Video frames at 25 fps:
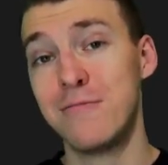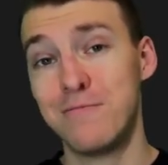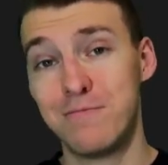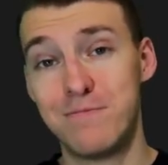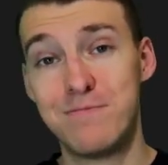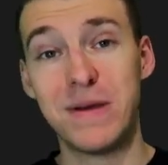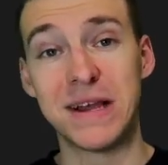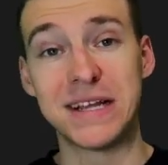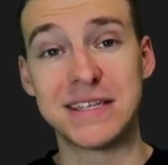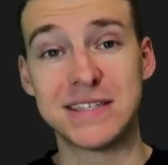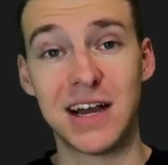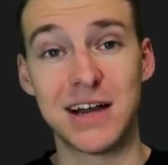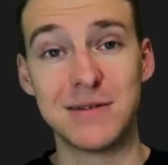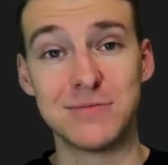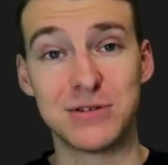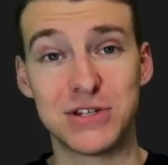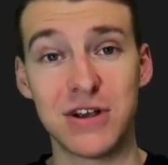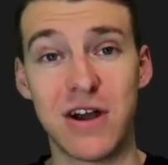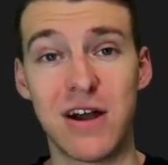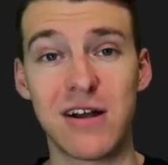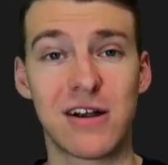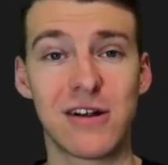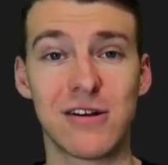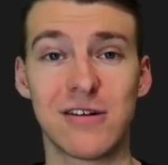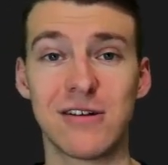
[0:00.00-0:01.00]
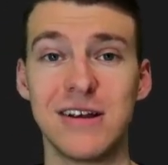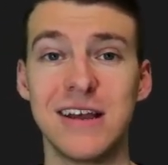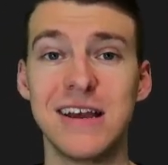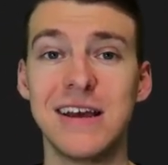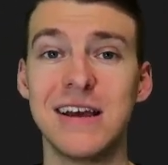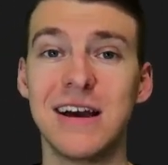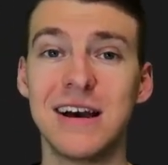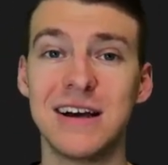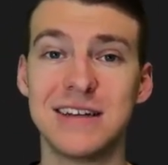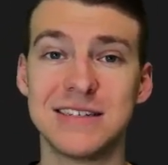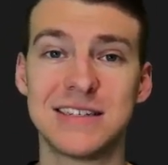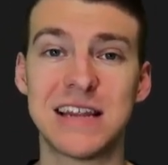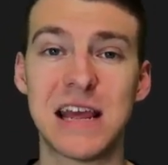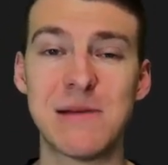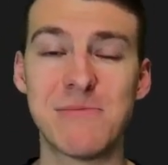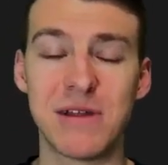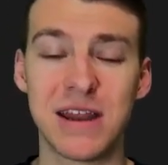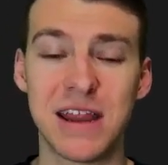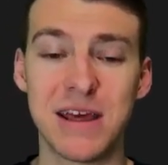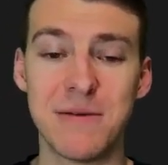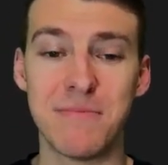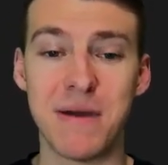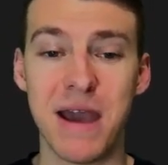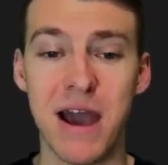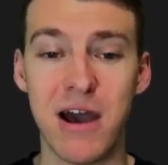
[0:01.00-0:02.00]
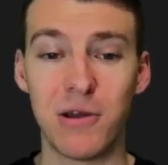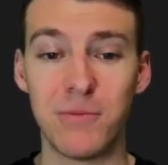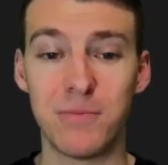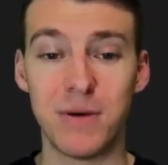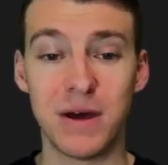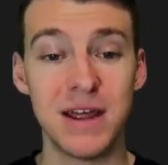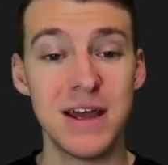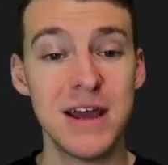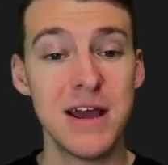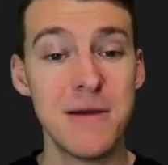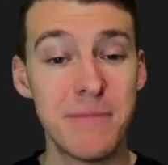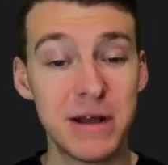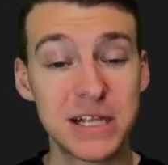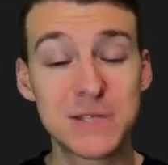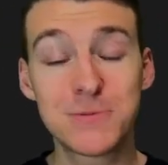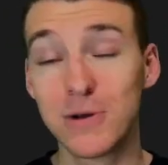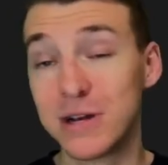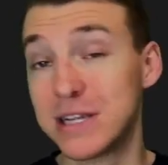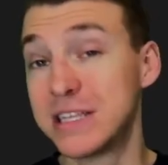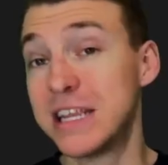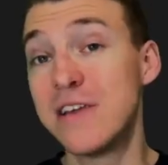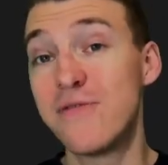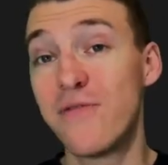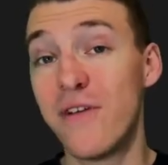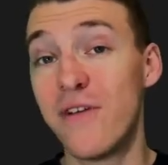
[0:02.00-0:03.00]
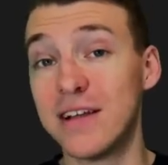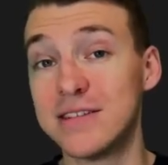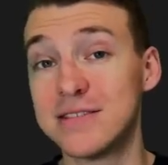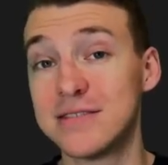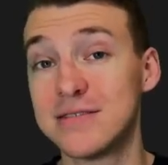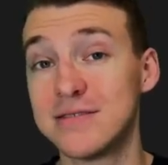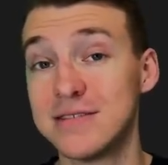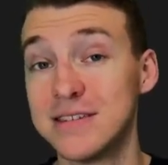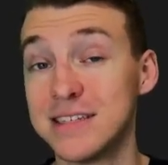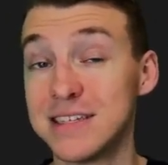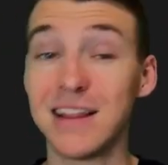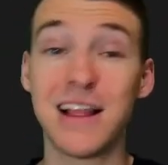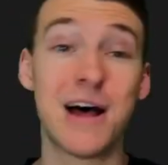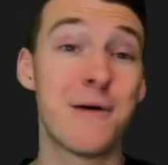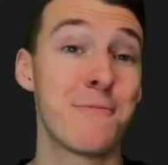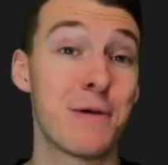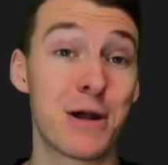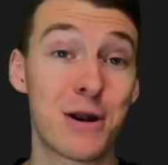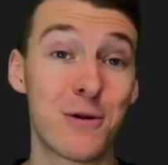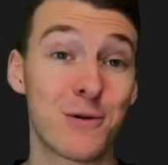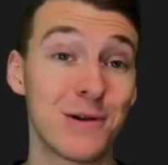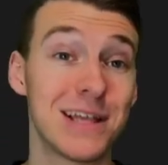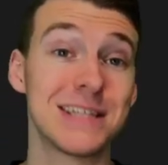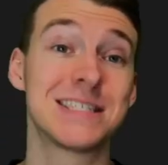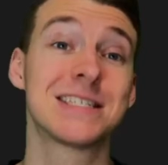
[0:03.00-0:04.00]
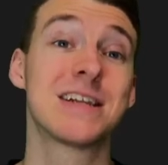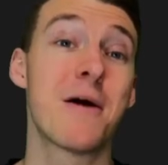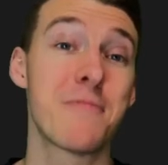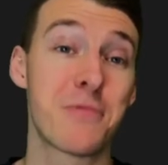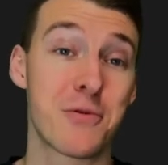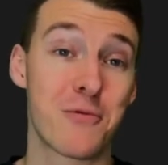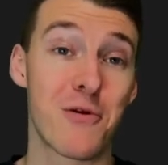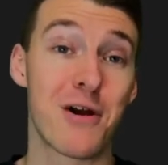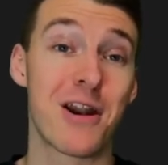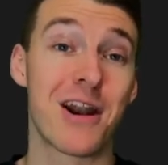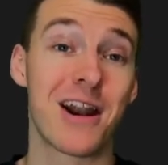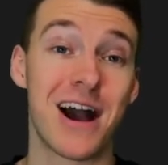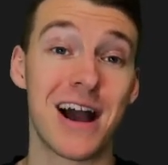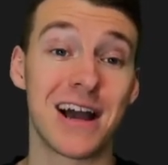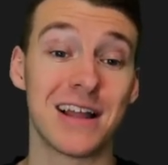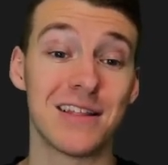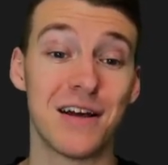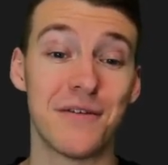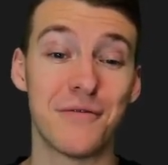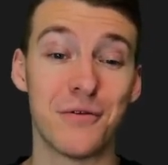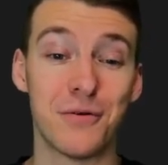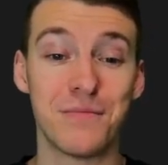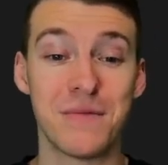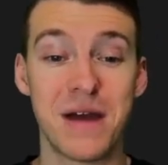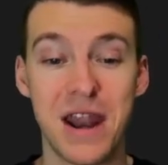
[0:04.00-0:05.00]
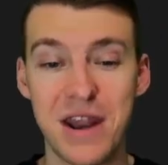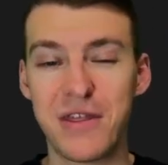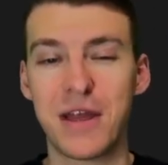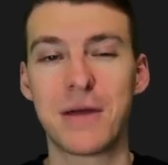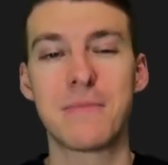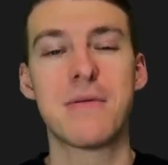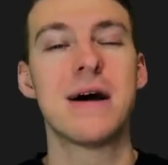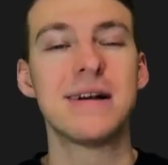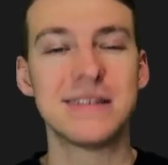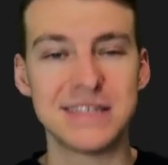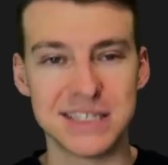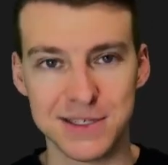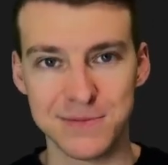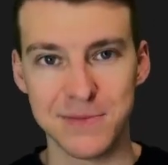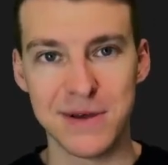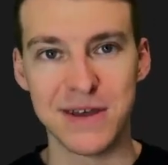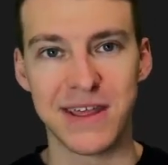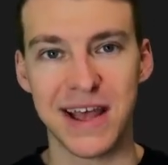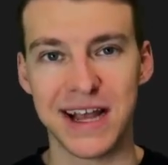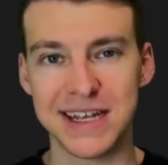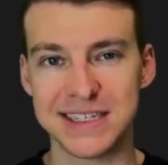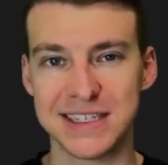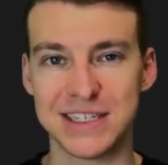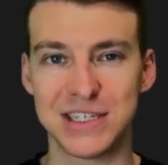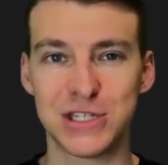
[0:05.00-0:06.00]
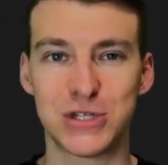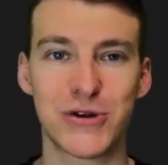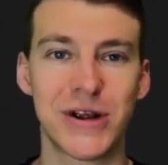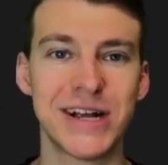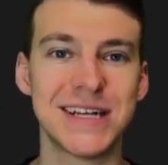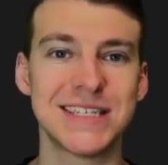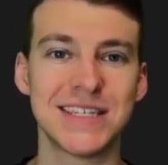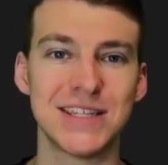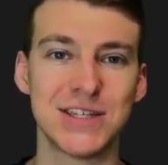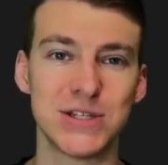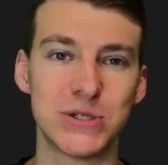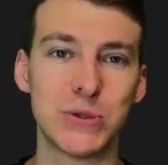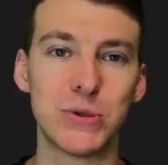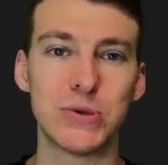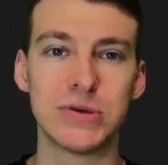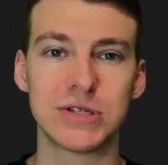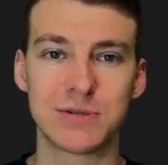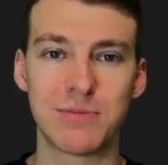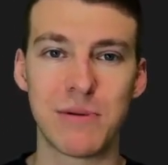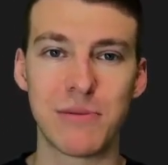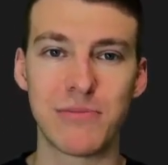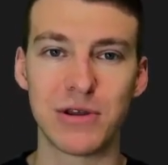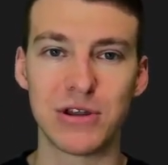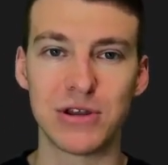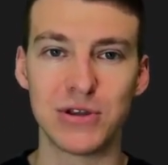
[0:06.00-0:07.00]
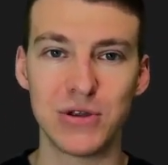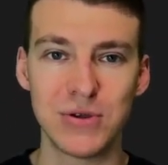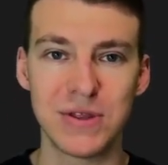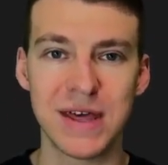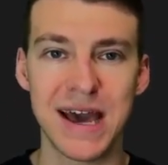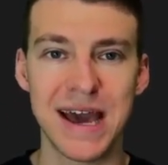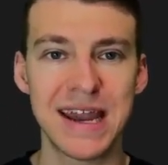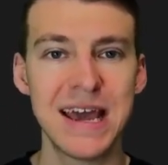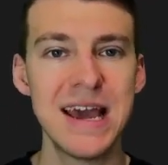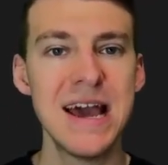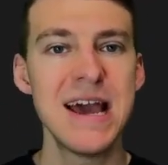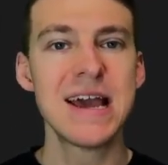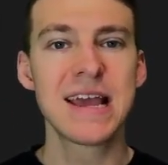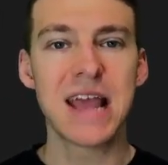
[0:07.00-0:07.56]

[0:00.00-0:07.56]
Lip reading: big time shocker statement inbound, but Pittsburgh defense is a lot better when they stop the run at a high level. And I think Mazi Smith has the traits and the tools to be able to do that.